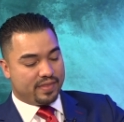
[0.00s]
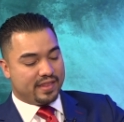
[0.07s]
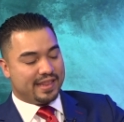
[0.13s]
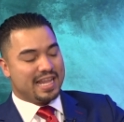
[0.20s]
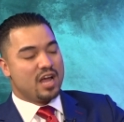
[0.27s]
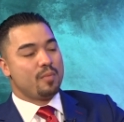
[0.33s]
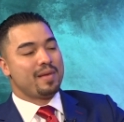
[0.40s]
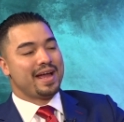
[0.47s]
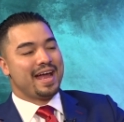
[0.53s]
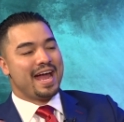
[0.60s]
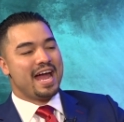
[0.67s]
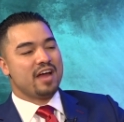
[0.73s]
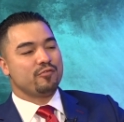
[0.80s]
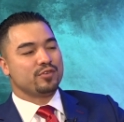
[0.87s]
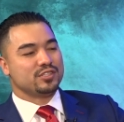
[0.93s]
now my
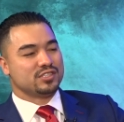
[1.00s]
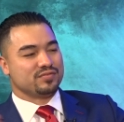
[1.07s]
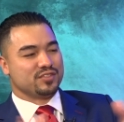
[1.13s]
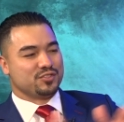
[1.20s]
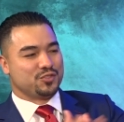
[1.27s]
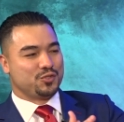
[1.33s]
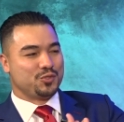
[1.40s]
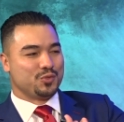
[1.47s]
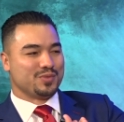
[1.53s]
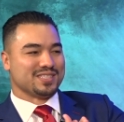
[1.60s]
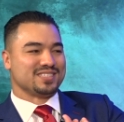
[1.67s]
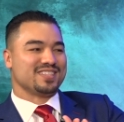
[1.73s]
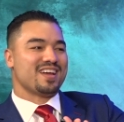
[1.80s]
average of the 2 is